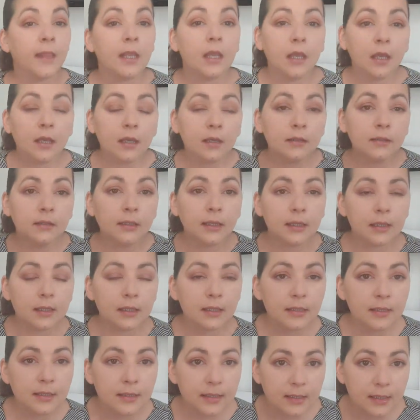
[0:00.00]
and the
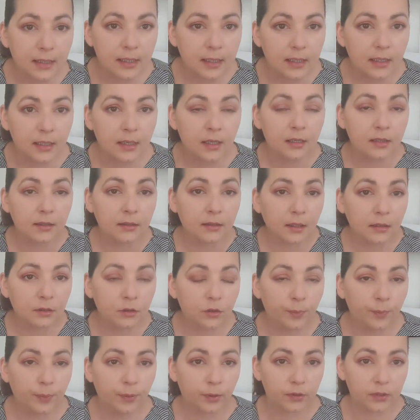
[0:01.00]
EC that
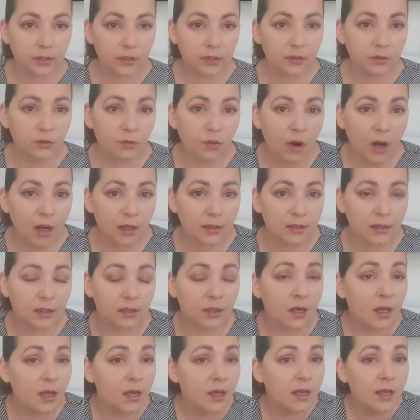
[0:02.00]
you put in the
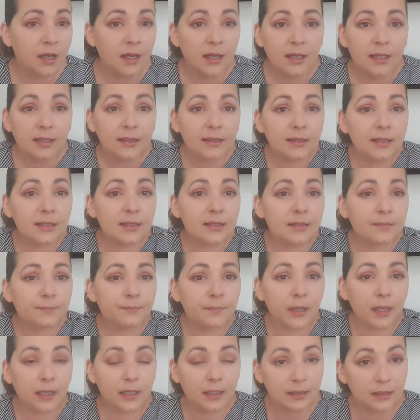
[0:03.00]
water. This
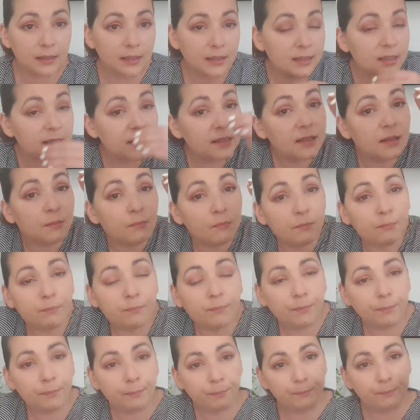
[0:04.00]
is the
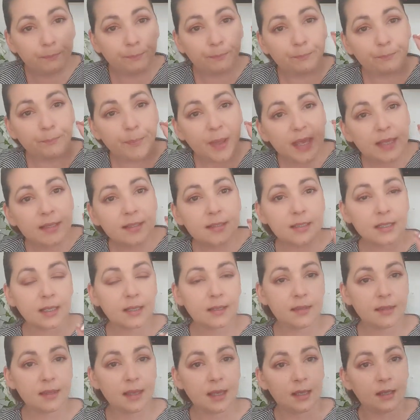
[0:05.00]
basic
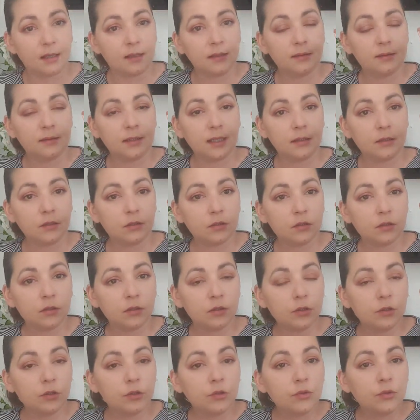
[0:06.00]
thing that
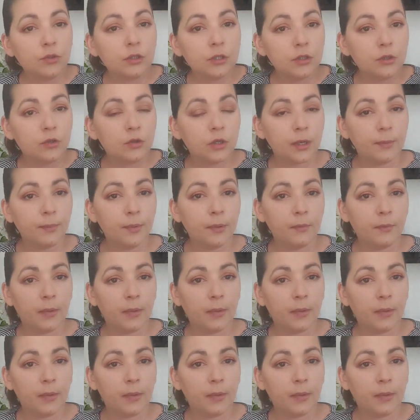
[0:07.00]
you need to keep in